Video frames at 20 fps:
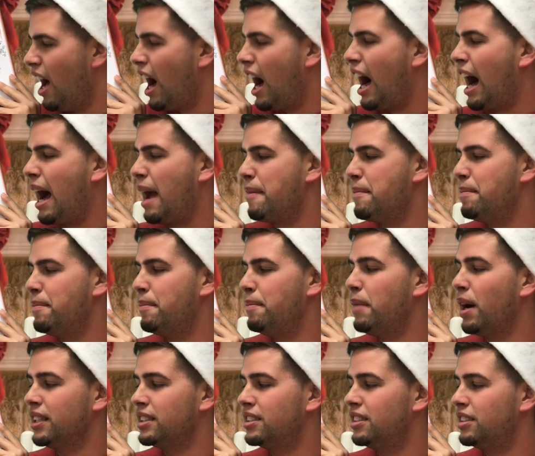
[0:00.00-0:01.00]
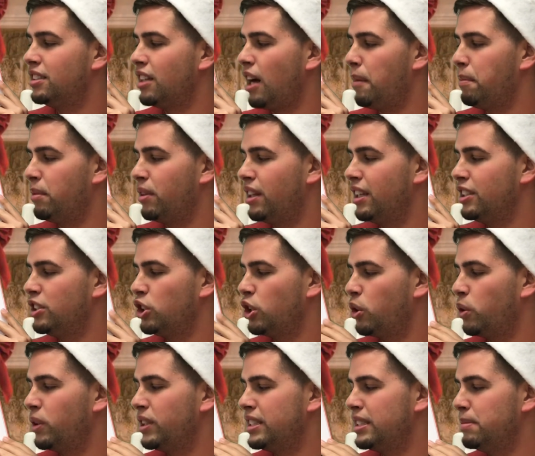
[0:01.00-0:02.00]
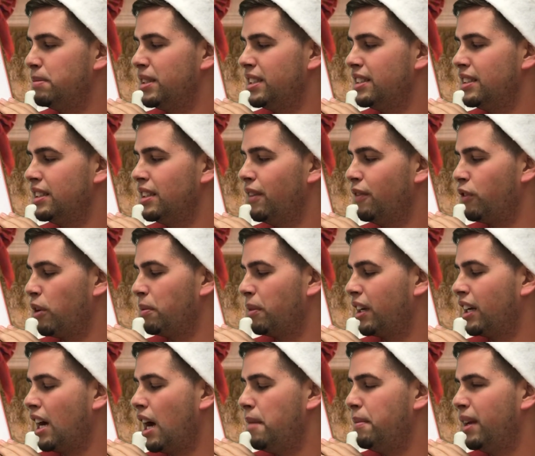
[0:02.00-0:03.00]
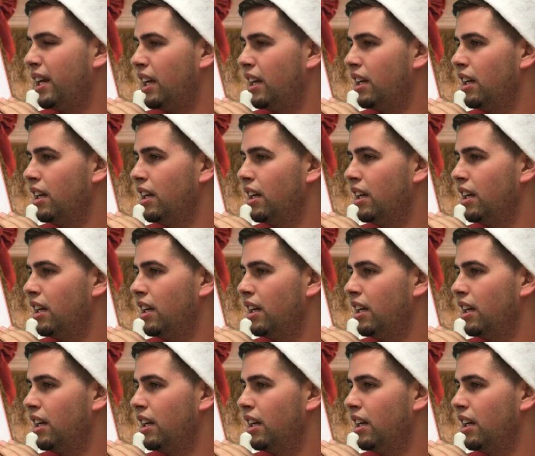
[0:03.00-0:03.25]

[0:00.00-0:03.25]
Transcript: I must stop this Christmas from coming.